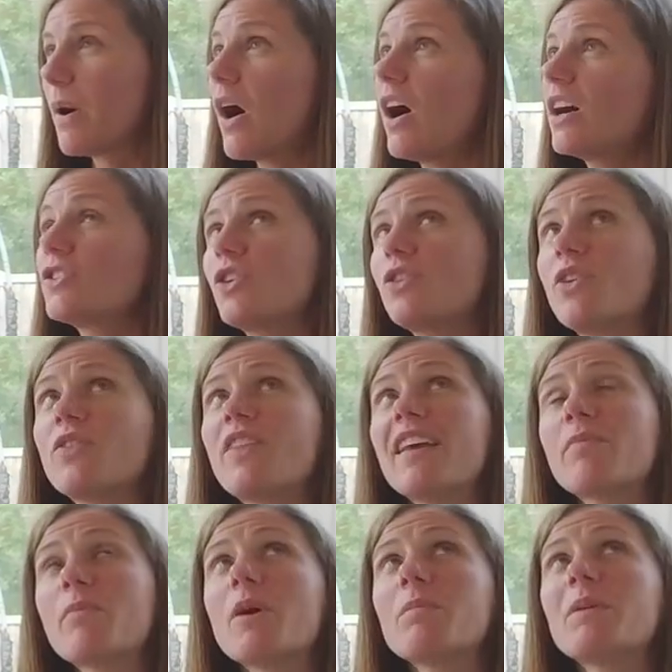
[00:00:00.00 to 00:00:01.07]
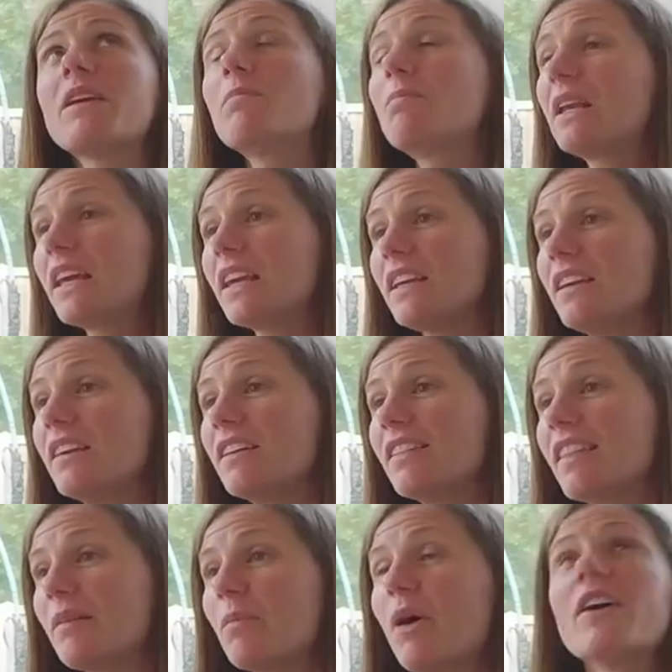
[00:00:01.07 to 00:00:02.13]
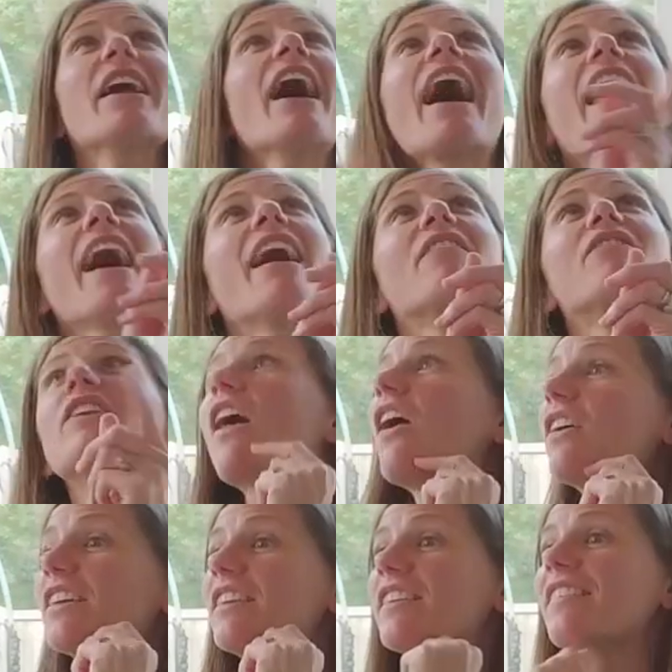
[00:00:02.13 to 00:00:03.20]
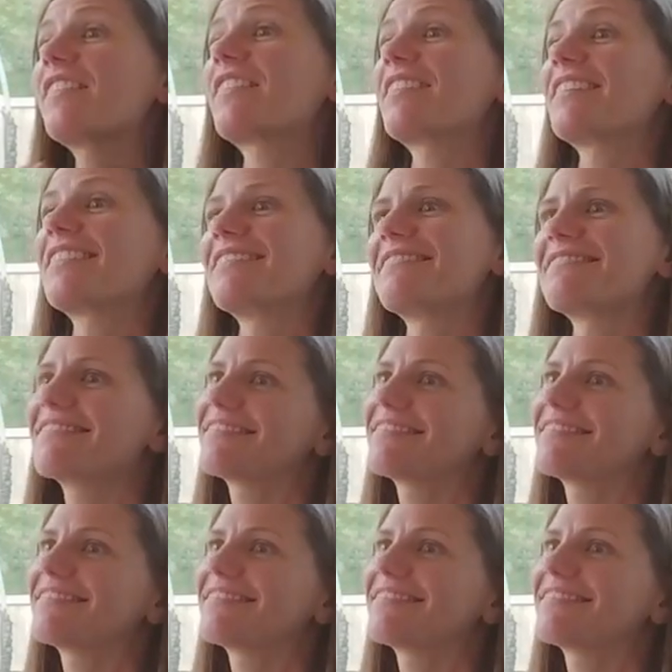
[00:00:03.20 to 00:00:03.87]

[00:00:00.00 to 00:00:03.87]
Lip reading: But I don't know. Theirs might be complete. They might have lights.